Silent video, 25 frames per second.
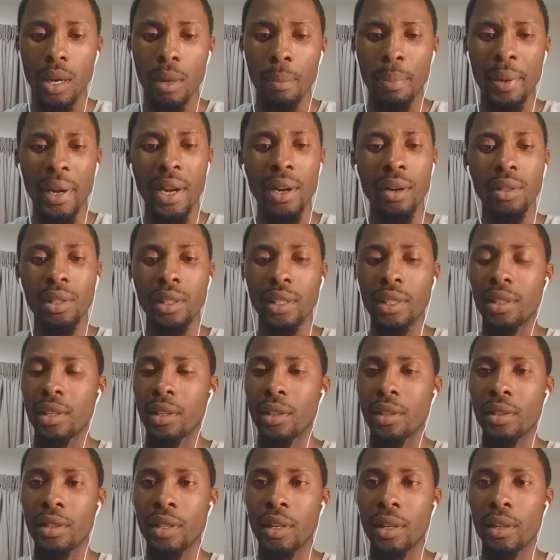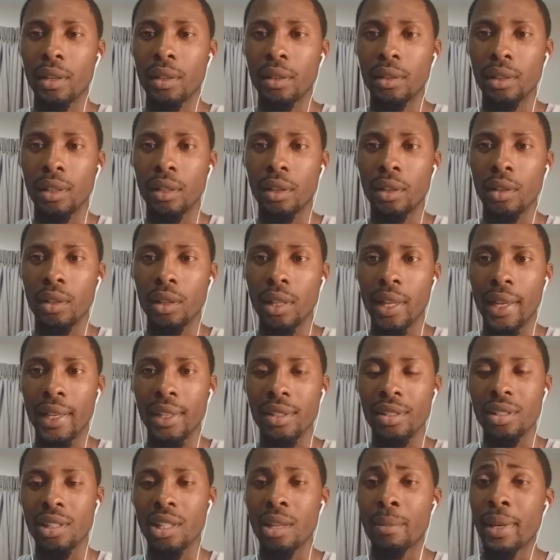apparently they're
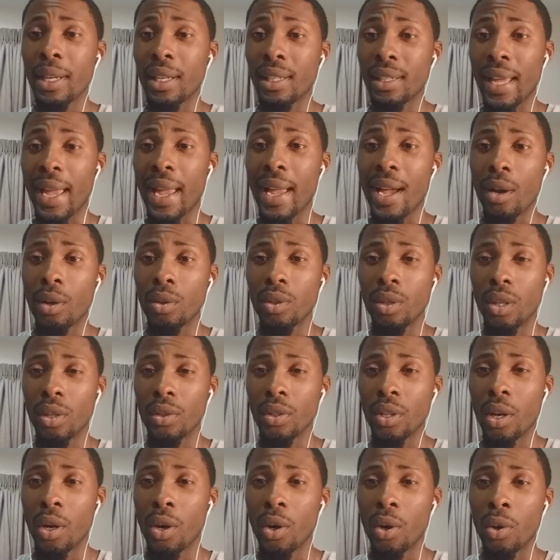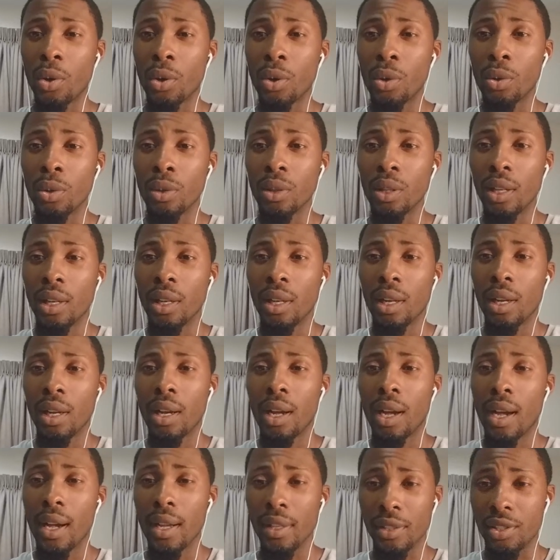like slimming down on the whole
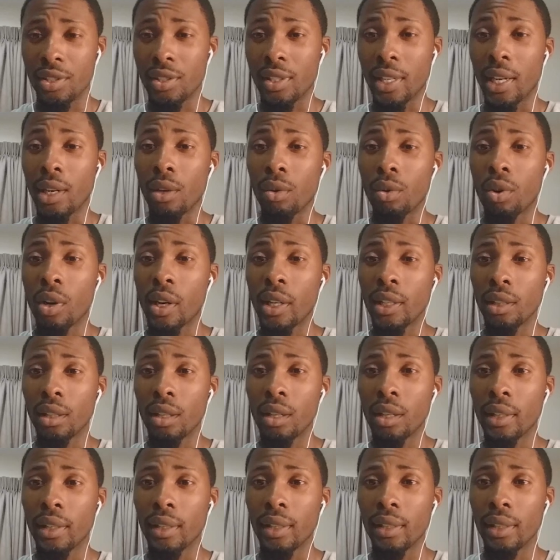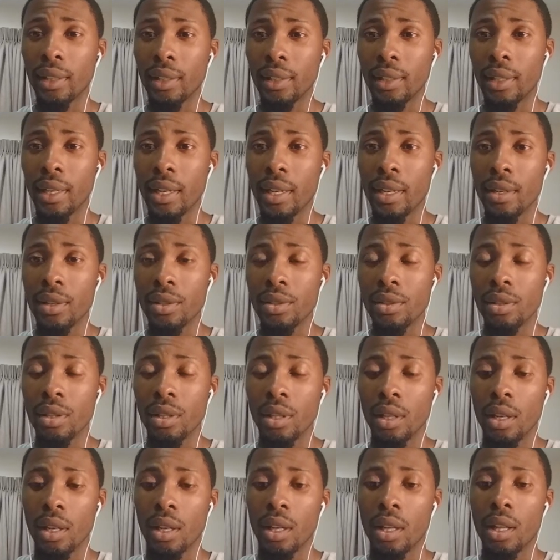steroid look in Gears,
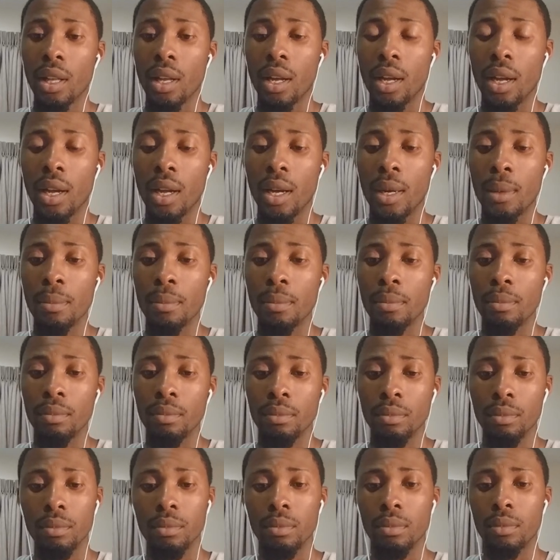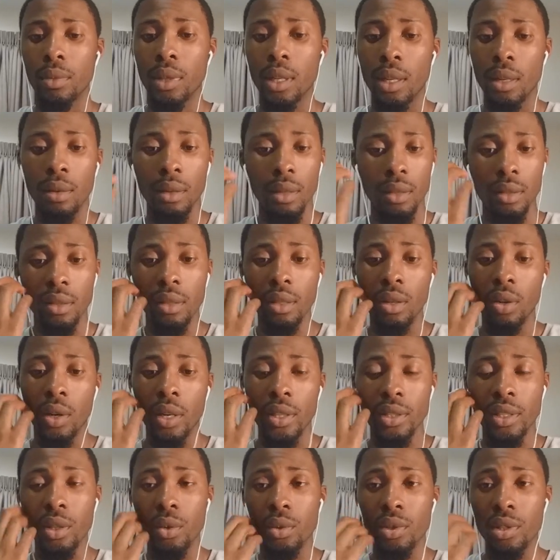you know,
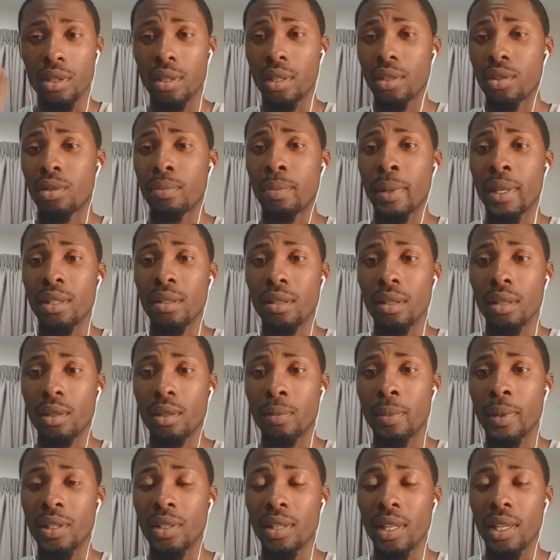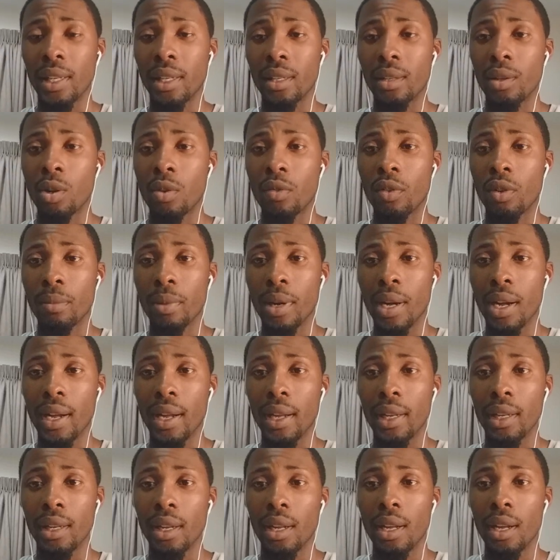because it's been taken over
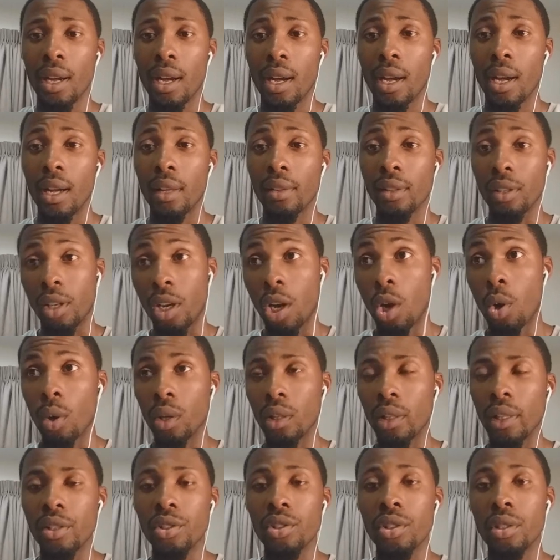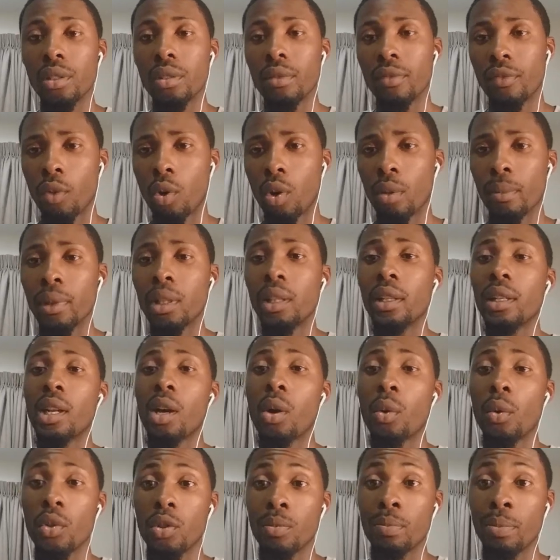by the Coalition, formerly
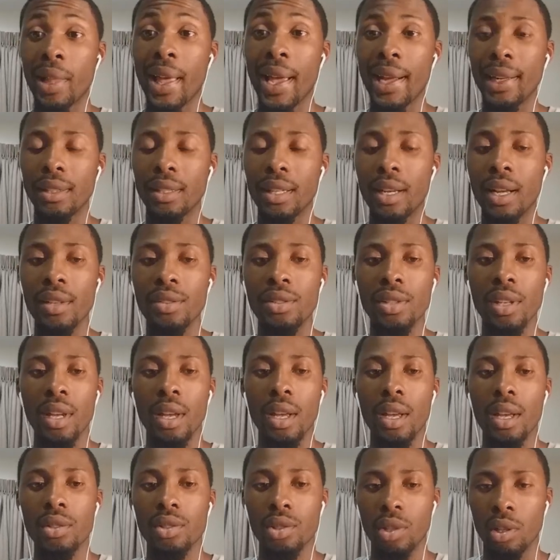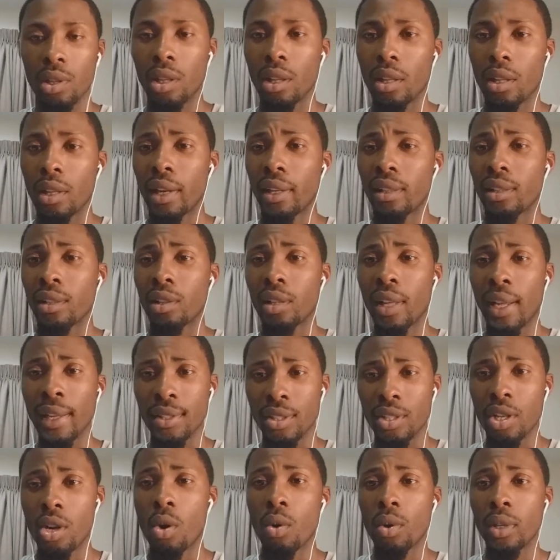known as Black Tusk. So they're
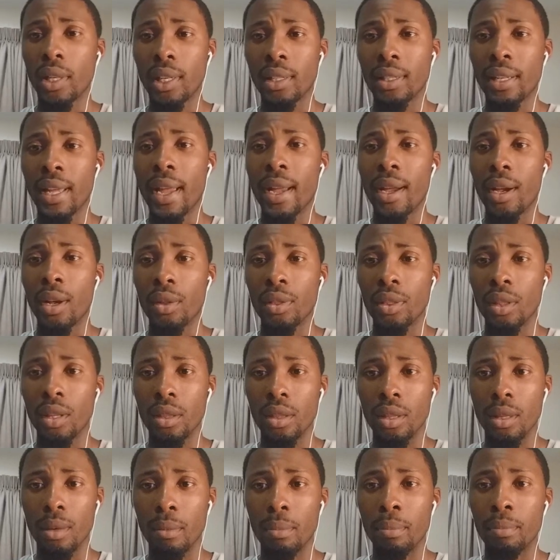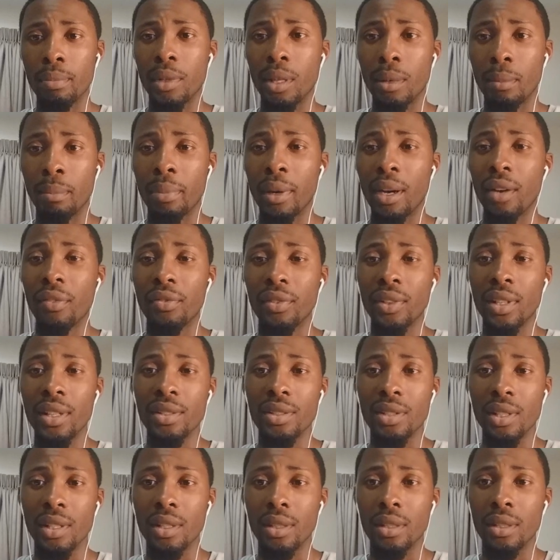like toning down the
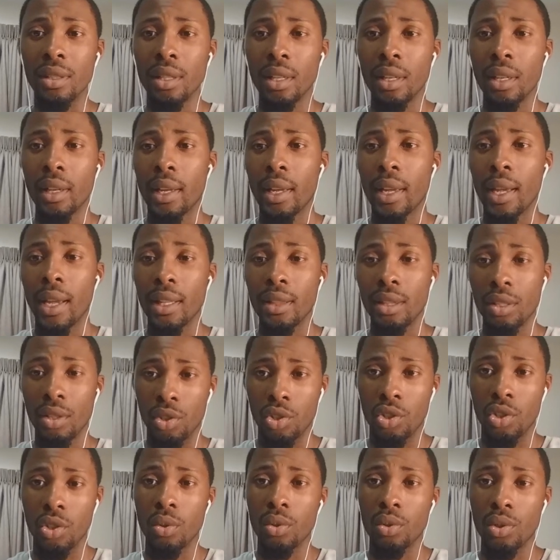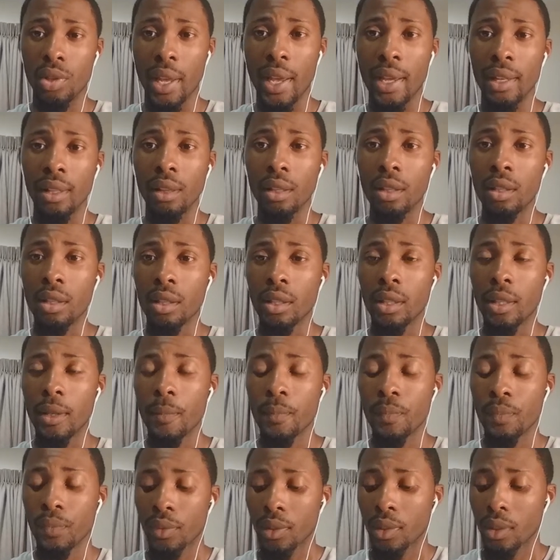buffness and the juice head look.
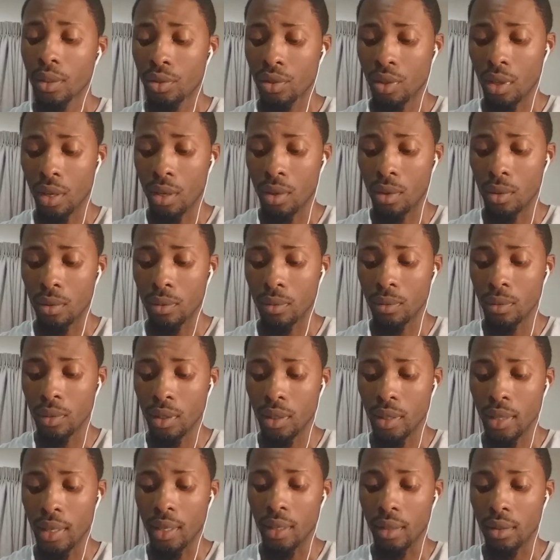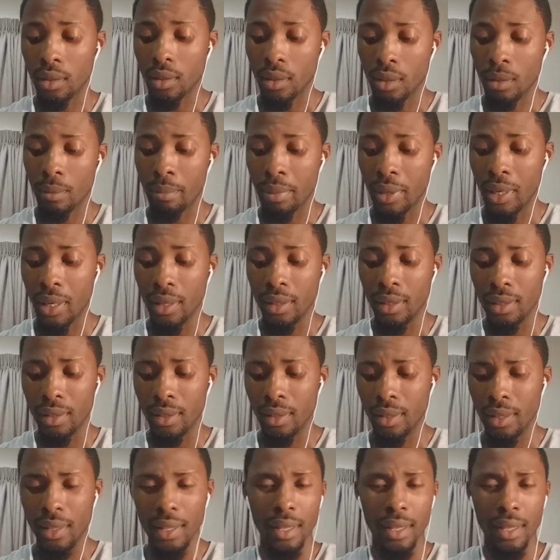So yeah, but